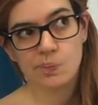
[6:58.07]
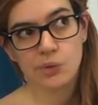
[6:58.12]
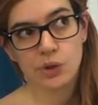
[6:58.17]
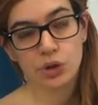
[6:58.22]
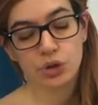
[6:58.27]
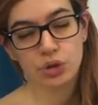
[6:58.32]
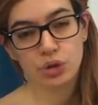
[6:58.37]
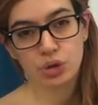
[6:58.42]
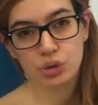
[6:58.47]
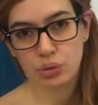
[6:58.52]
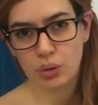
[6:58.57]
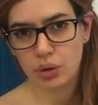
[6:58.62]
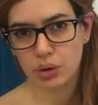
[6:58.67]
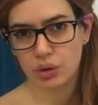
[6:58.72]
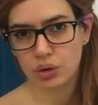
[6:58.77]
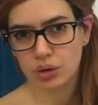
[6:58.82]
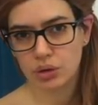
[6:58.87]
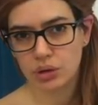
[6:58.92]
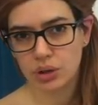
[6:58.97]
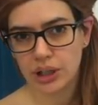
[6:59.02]

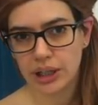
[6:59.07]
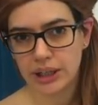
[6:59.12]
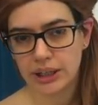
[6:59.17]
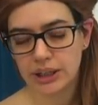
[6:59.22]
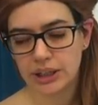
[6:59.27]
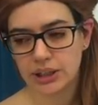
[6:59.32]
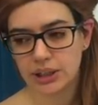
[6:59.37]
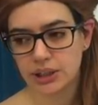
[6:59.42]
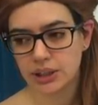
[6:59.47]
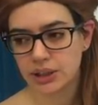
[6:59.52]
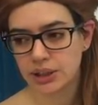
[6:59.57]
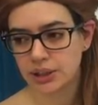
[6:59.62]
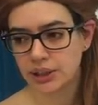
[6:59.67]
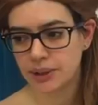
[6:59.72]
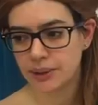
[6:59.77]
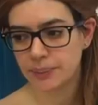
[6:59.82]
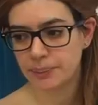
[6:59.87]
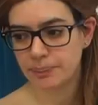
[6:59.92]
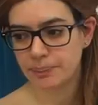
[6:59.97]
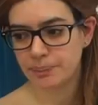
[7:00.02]
strong, like,
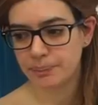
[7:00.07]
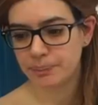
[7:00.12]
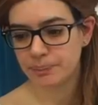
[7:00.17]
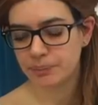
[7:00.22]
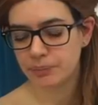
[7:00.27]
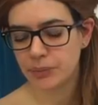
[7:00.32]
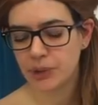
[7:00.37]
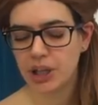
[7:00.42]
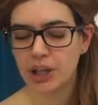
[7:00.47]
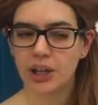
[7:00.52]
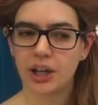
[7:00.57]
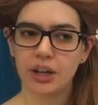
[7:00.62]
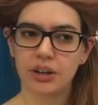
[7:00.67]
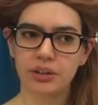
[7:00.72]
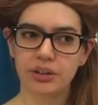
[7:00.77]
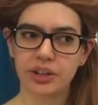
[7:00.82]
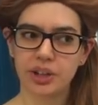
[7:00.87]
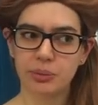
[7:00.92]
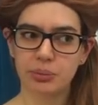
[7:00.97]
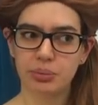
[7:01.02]
um, how do
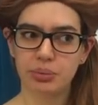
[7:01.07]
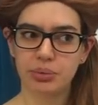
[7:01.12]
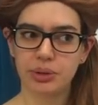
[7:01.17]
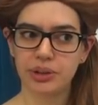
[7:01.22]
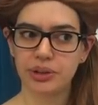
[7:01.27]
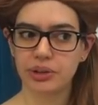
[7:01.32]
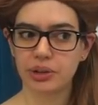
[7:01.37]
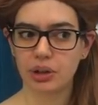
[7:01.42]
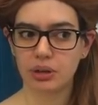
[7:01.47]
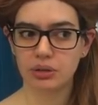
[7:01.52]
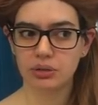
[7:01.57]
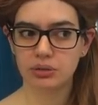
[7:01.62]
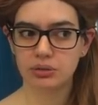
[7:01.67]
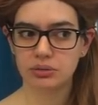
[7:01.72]
you say puissant?